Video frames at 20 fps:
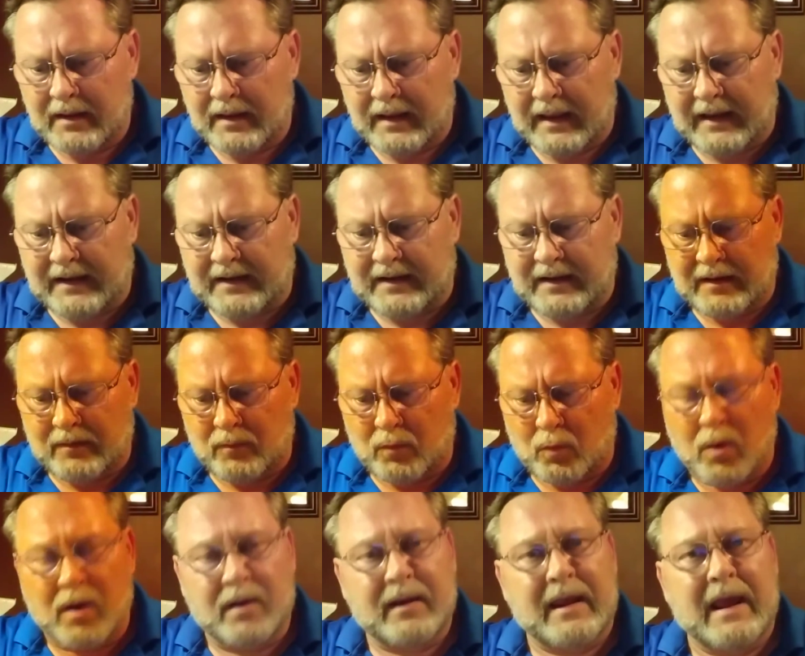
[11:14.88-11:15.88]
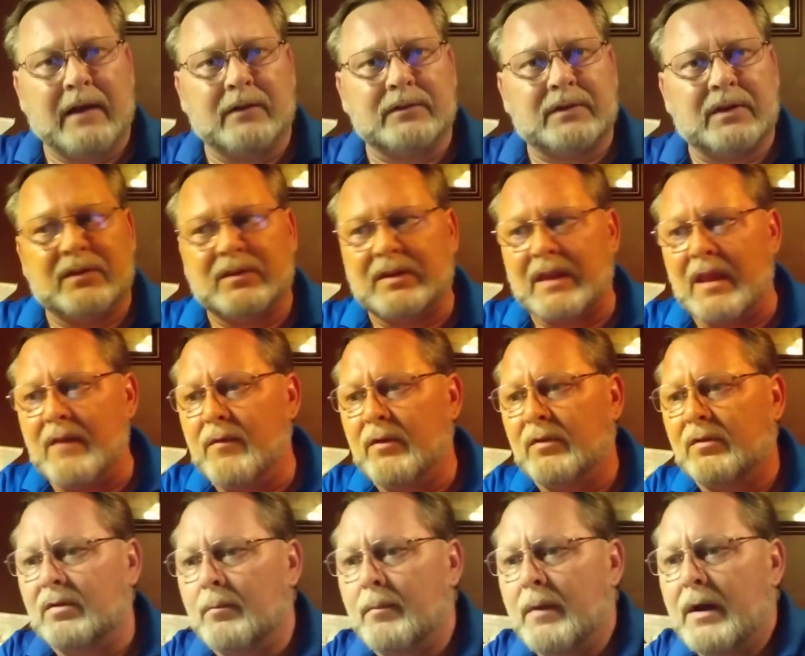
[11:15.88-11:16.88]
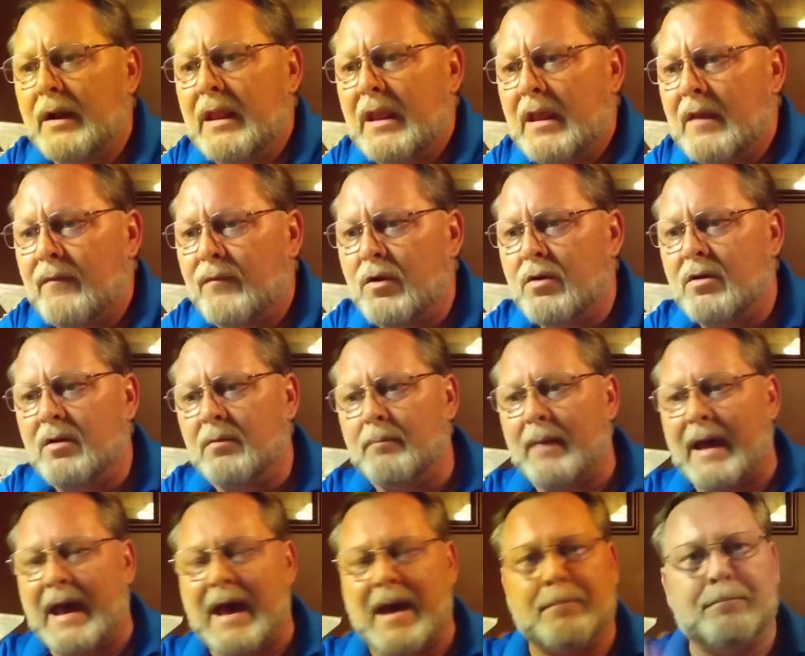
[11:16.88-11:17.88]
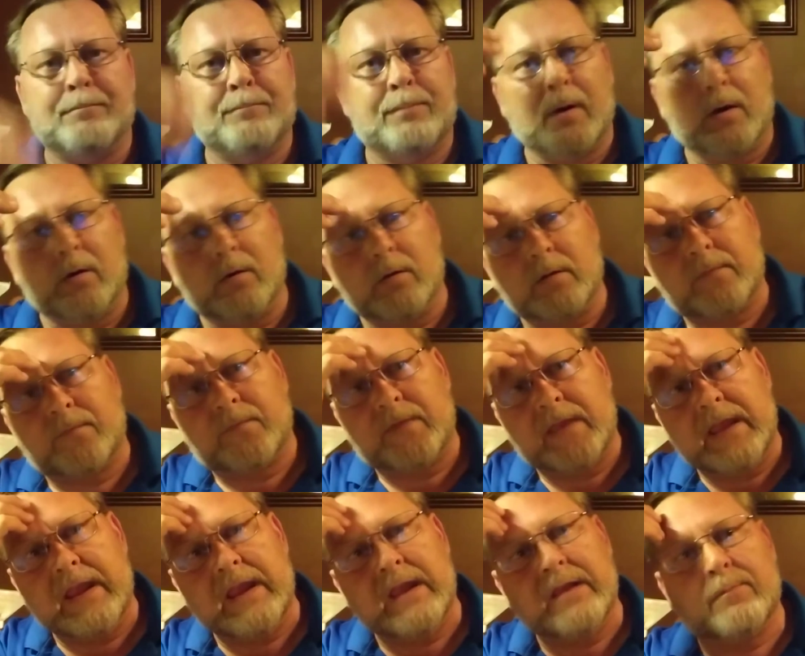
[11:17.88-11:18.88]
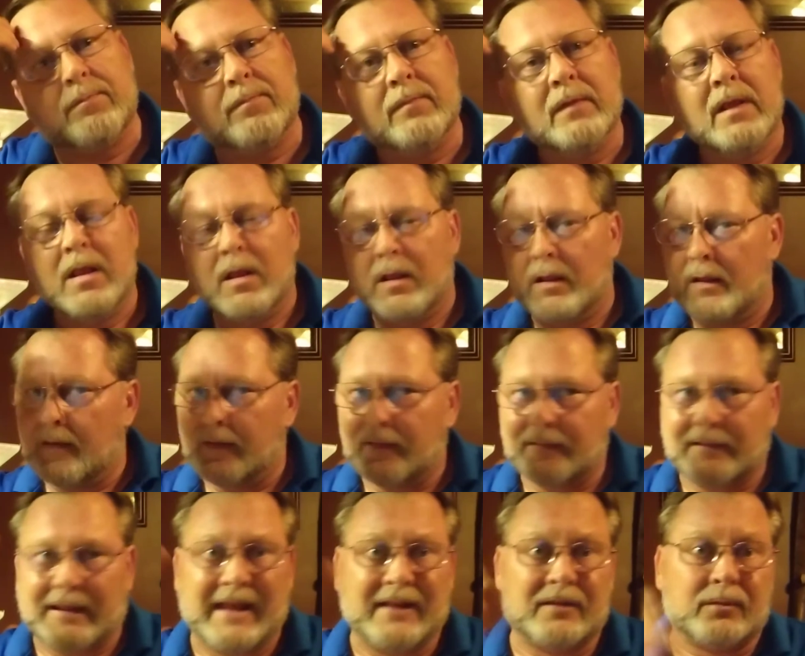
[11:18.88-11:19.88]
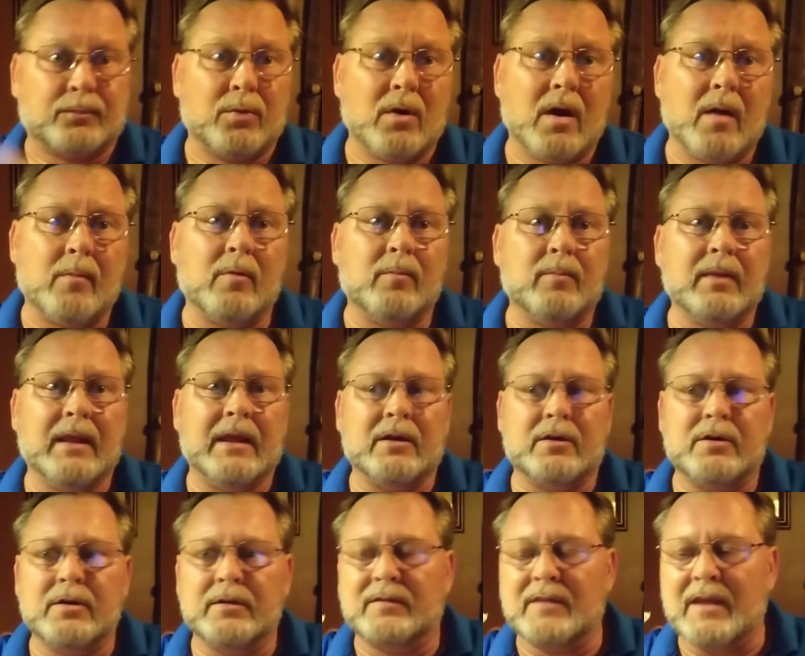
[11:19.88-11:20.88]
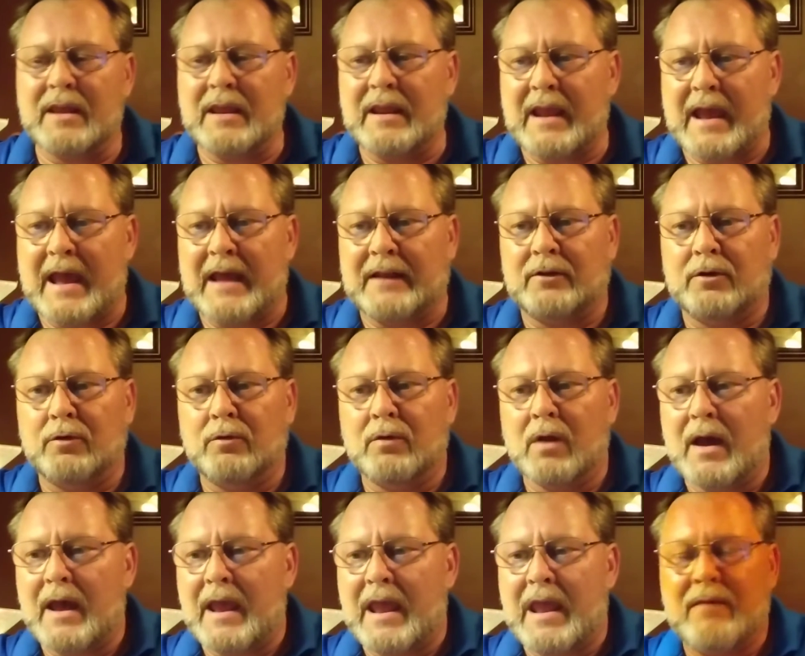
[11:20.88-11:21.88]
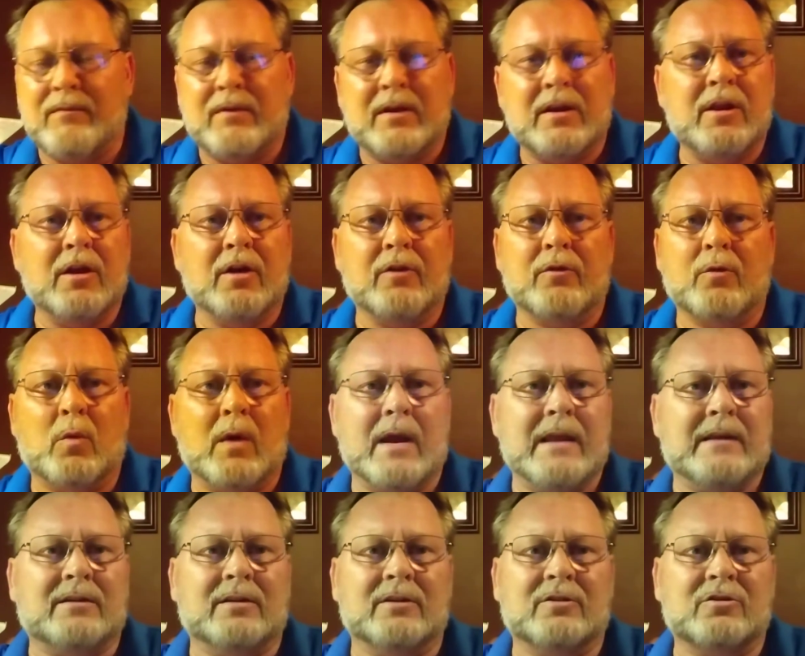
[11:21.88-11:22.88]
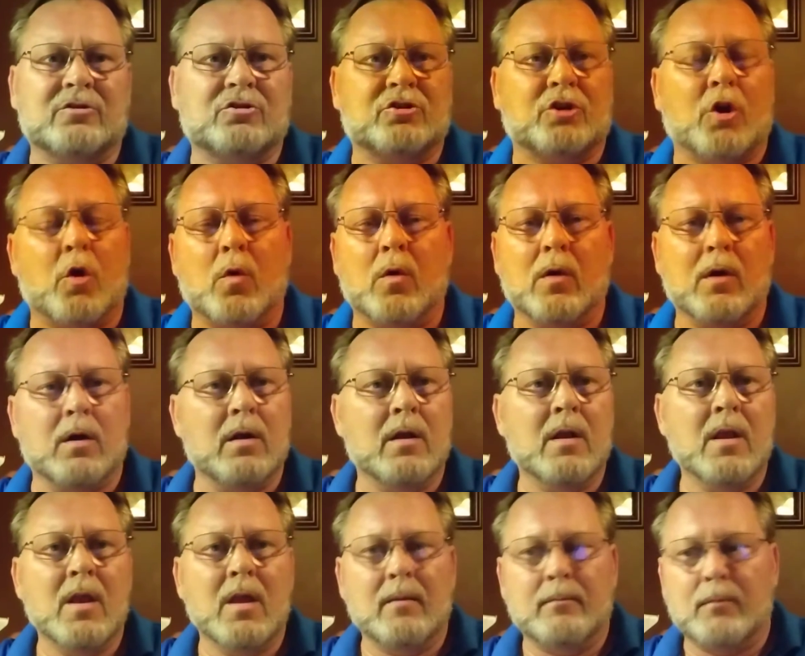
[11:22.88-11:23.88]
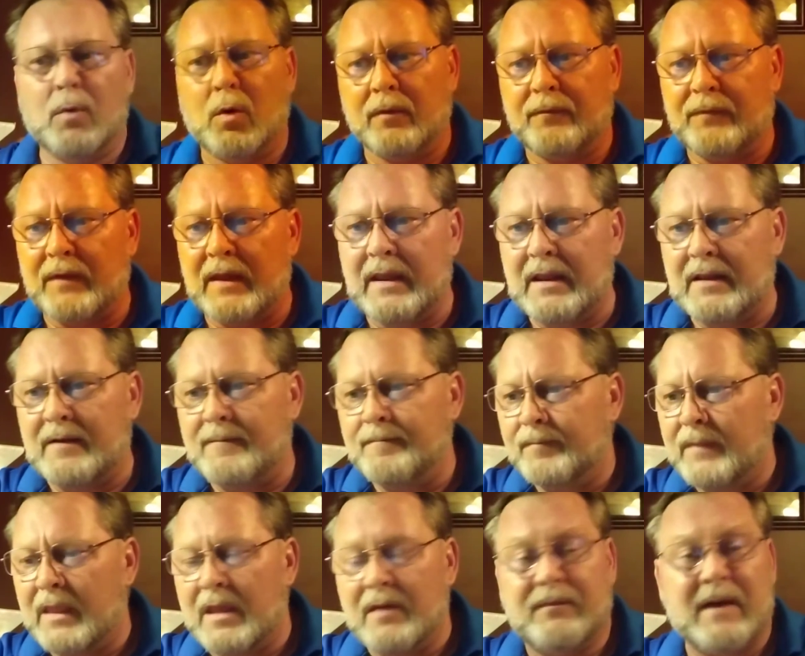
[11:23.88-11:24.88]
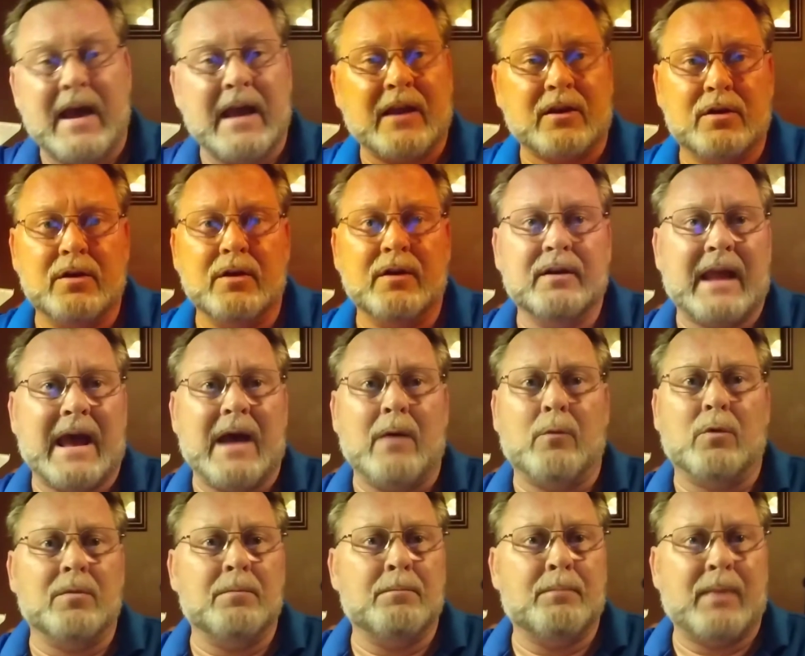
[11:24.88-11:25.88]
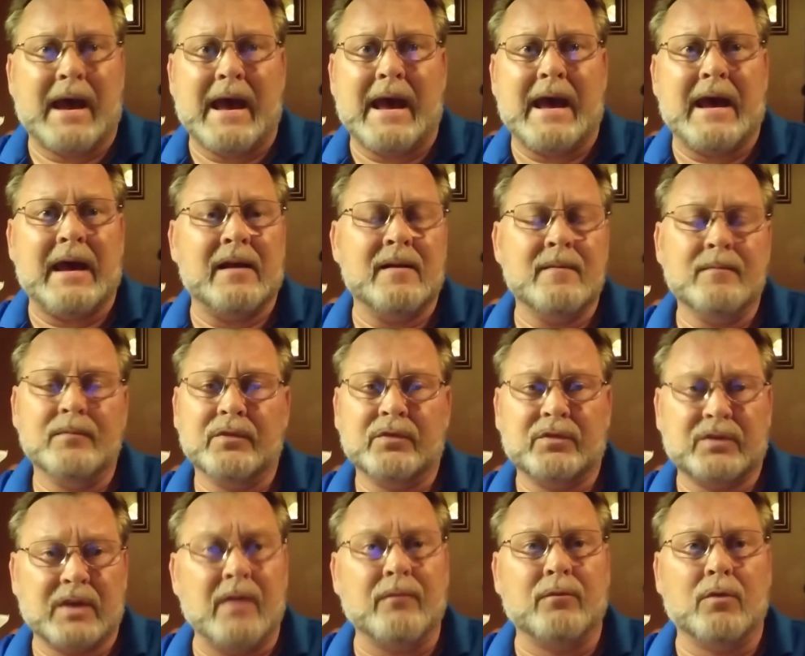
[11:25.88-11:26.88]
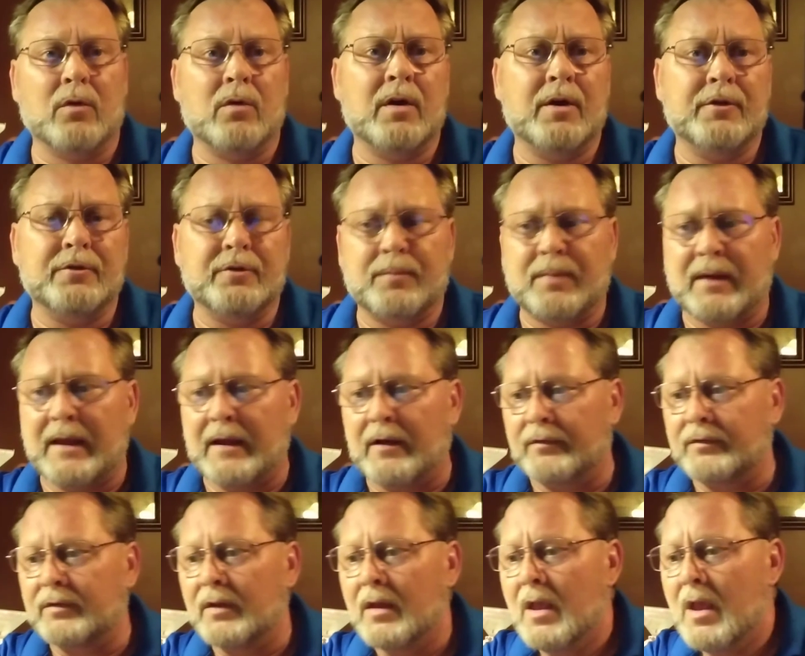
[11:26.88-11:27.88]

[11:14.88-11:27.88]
it can work out to save you some money. If you can buy bulk feed, that's probably a good thing. I do not have any other way to store more feed. If I could, I would buy several hundred pounds.